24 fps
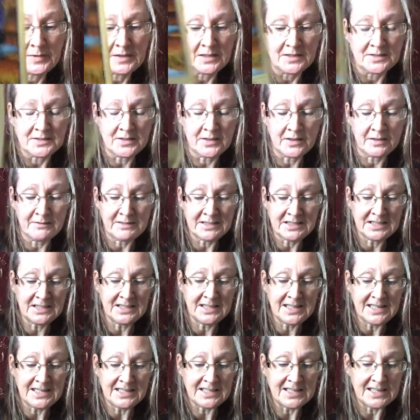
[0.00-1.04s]
So there is a
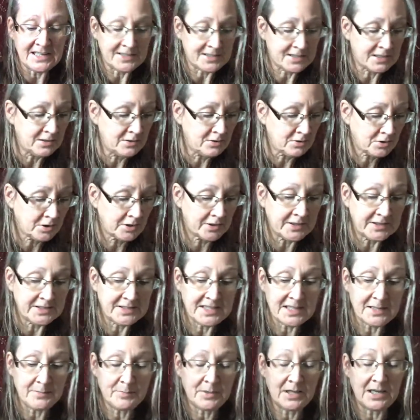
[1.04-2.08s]
need here to look on a
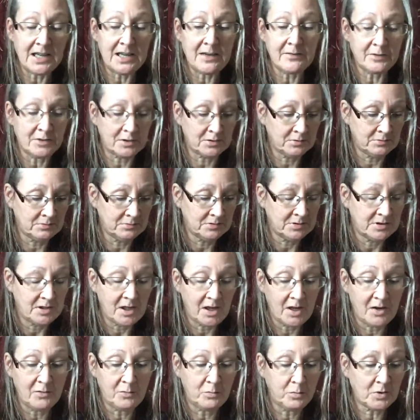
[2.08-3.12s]
deeper level
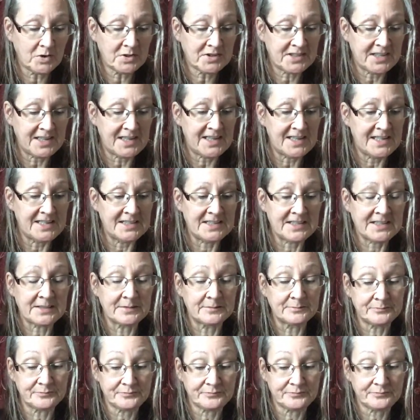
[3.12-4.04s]
of what it is